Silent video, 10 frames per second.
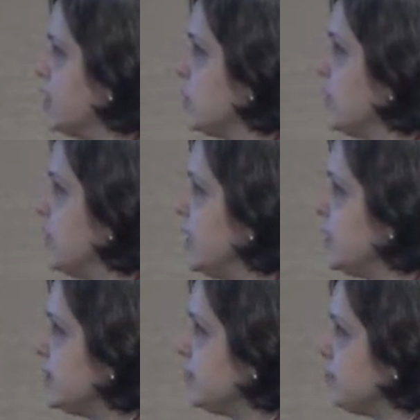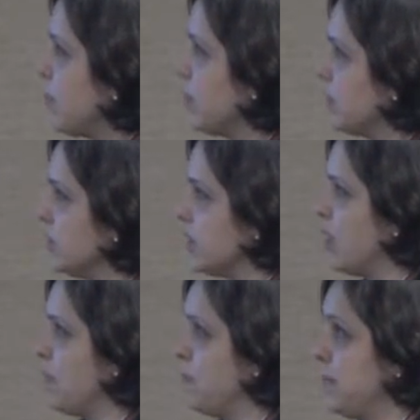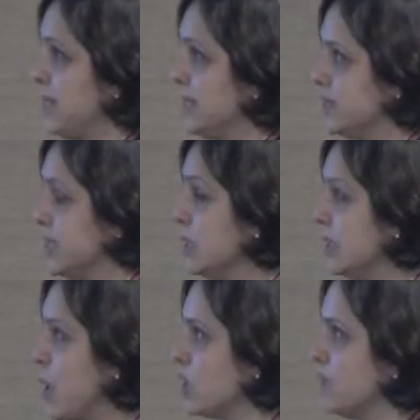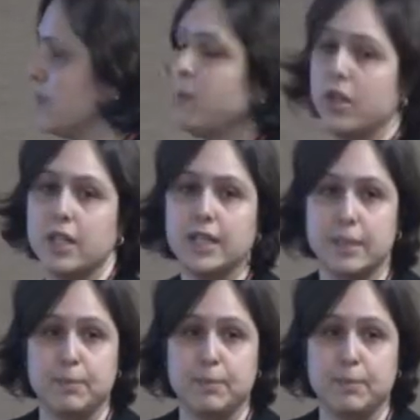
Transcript: So these models are based, this part of the model is